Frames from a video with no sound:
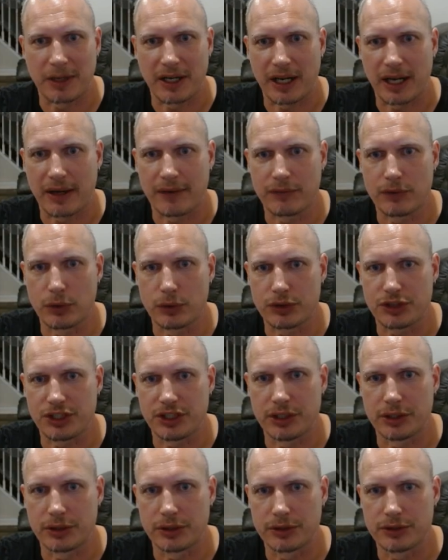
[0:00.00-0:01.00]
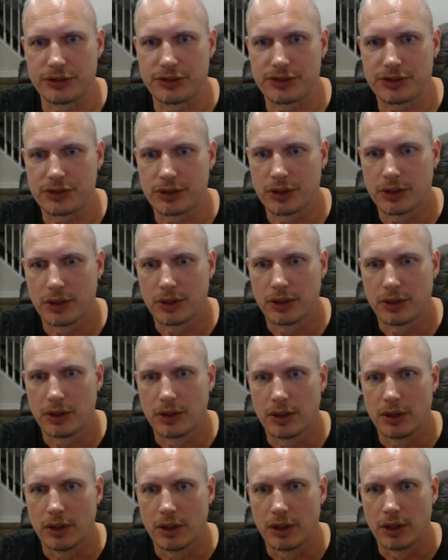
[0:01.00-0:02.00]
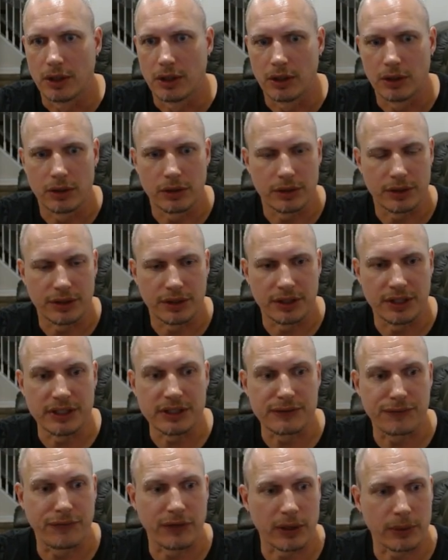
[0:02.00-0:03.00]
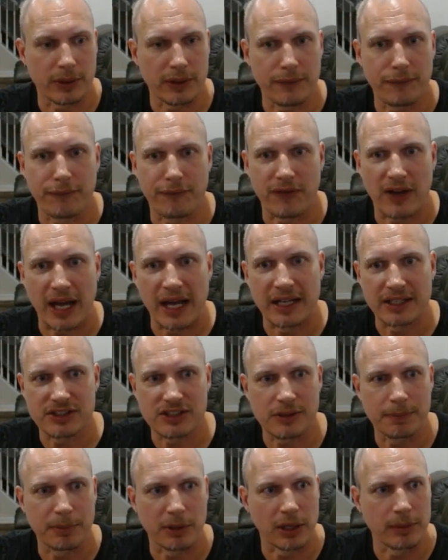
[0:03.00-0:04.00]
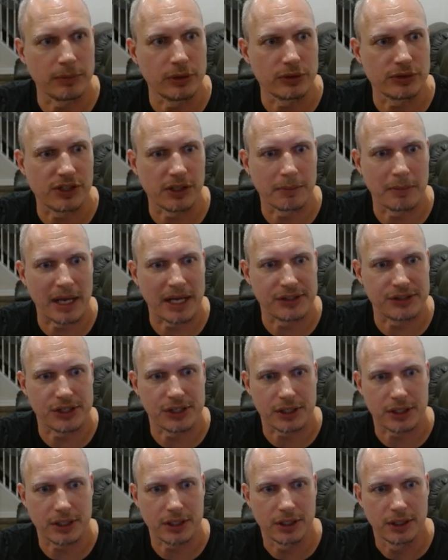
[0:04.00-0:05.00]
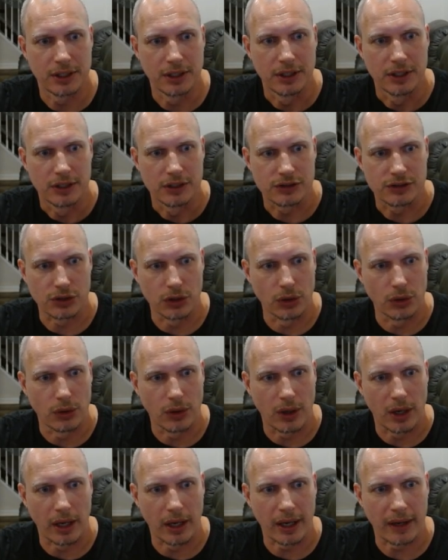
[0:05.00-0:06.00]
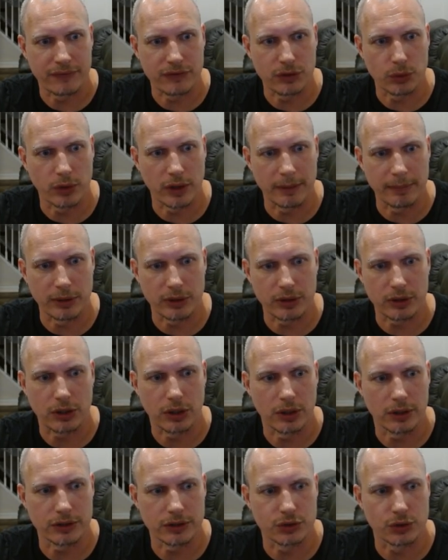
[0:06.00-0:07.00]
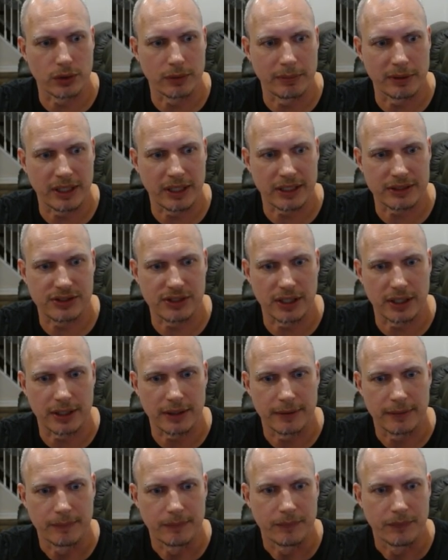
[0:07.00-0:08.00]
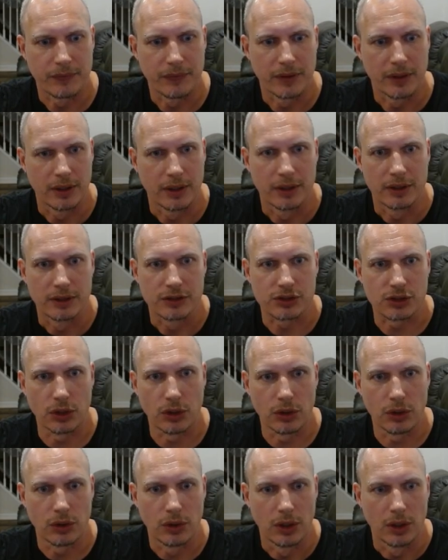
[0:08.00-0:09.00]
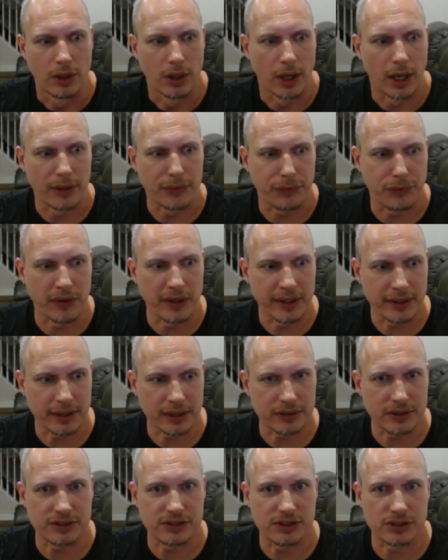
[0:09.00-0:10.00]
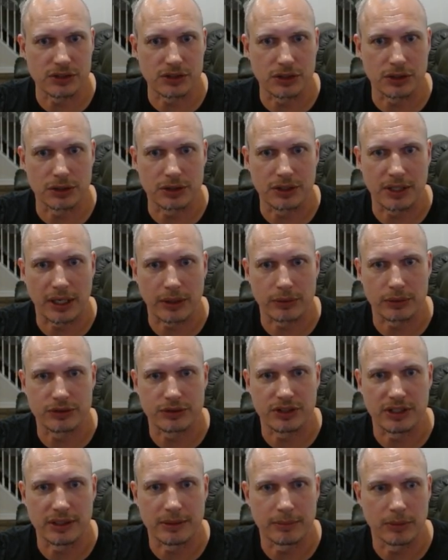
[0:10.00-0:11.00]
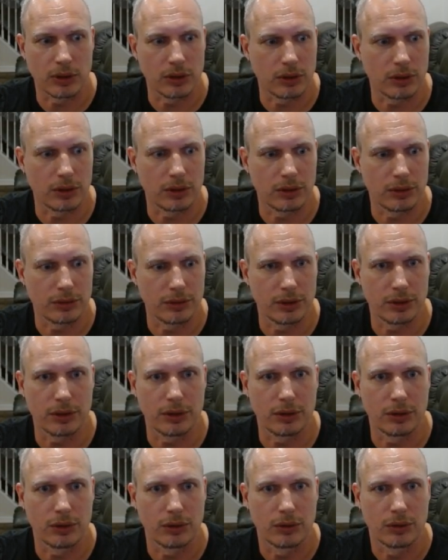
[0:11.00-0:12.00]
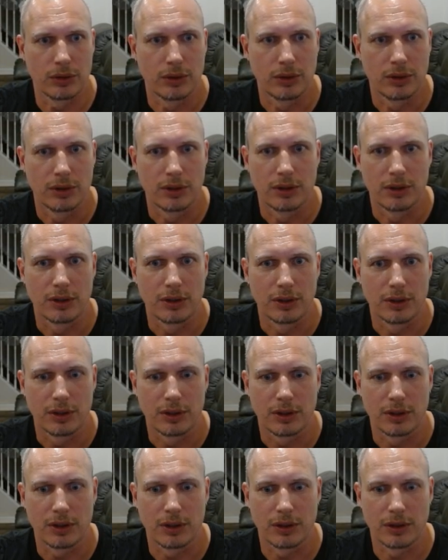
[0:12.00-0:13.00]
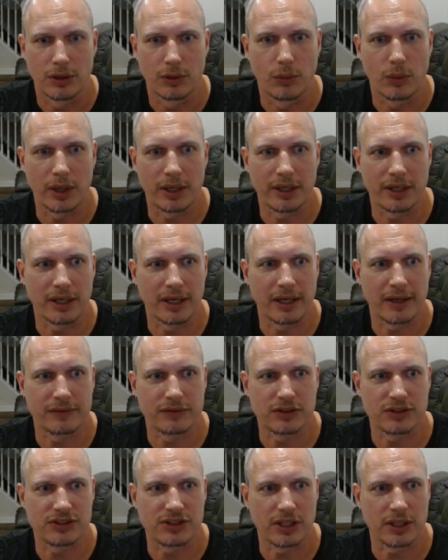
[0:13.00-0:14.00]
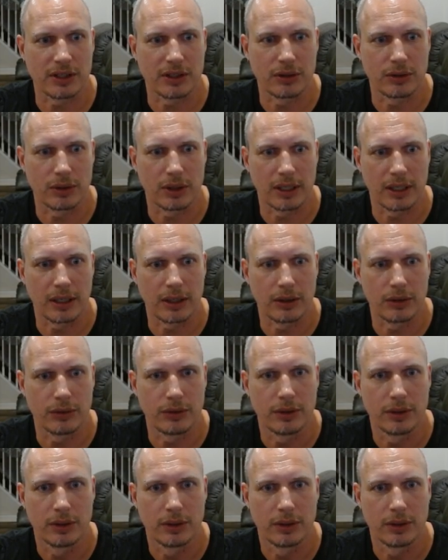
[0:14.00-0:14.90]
I have no shields. He's very fast, but I'm using magic. So I have to worry about the Conjurer, but that's it. So I think that this is a good counter team. Oh, no. Why did I have to say it out loud?